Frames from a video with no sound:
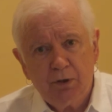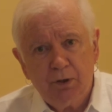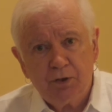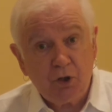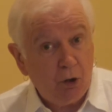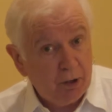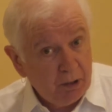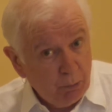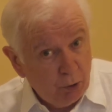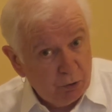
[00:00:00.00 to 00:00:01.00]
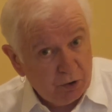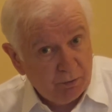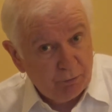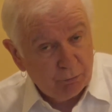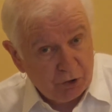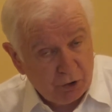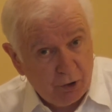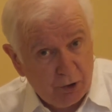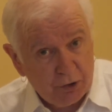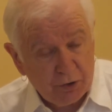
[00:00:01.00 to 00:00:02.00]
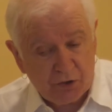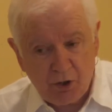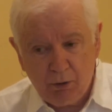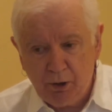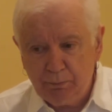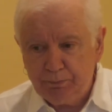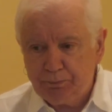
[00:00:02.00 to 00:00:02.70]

scholarly modes of research and so